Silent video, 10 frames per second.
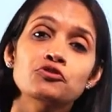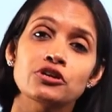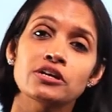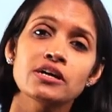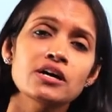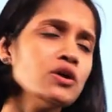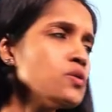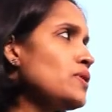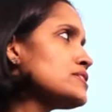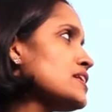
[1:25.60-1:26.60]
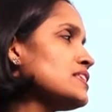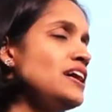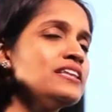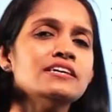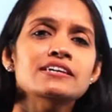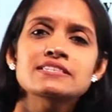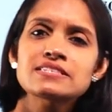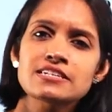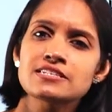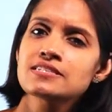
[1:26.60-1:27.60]
food. What are the other
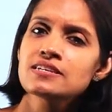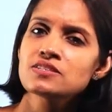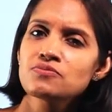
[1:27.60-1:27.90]
instances